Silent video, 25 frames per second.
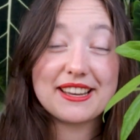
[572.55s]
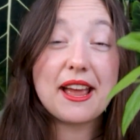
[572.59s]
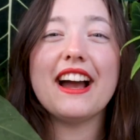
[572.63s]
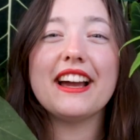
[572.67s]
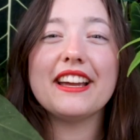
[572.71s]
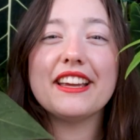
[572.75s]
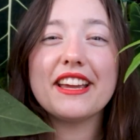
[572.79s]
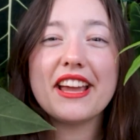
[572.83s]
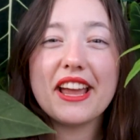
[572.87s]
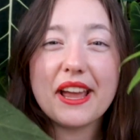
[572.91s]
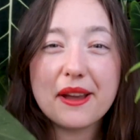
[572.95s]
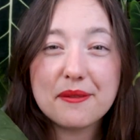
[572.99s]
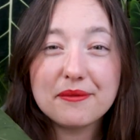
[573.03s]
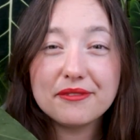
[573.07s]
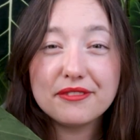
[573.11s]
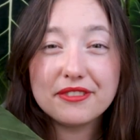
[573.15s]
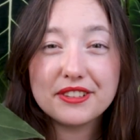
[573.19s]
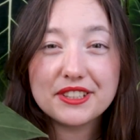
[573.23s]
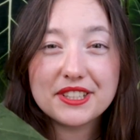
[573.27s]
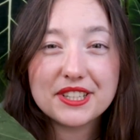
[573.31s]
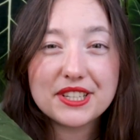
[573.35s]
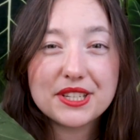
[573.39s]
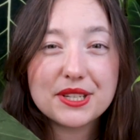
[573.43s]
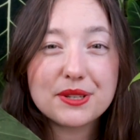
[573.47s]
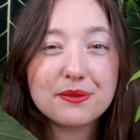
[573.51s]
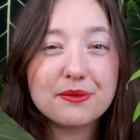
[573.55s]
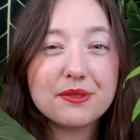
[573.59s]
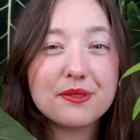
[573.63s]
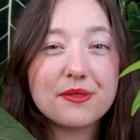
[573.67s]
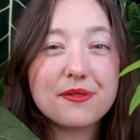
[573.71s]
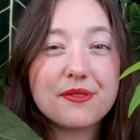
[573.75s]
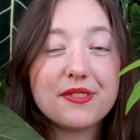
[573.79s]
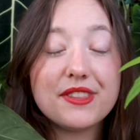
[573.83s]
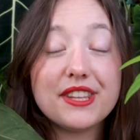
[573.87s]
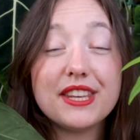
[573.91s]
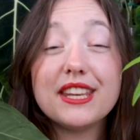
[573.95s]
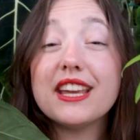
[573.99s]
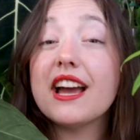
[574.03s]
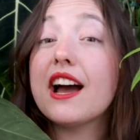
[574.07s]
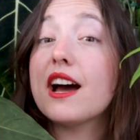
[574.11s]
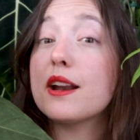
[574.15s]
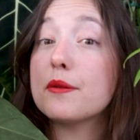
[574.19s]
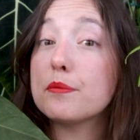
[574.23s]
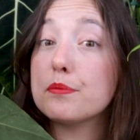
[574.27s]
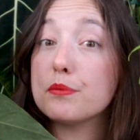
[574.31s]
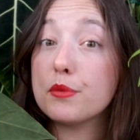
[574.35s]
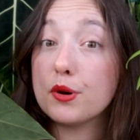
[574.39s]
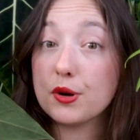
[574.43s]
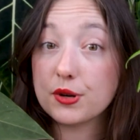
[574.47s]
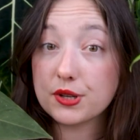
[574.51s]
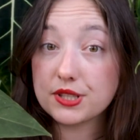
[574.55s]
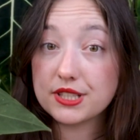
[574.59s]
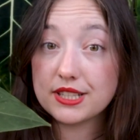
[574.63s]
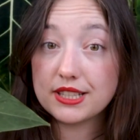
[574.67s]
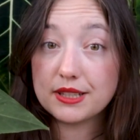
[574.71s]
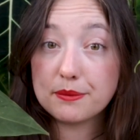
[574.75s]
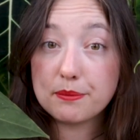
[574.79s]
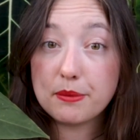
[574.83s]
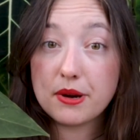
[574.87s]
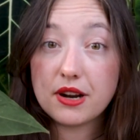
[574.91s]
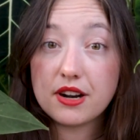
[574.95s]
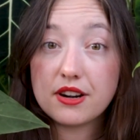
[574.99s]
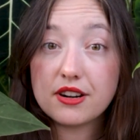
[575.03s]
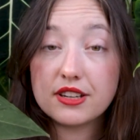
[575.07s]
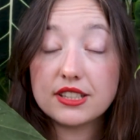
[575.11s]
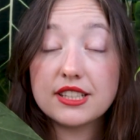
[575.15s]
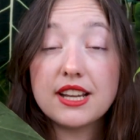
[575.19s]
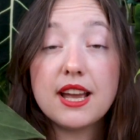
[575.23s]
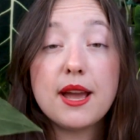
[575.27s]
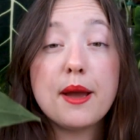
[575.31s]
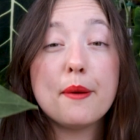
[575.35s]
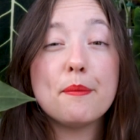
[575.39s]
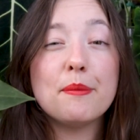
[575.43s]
I am finished with the unboxing part,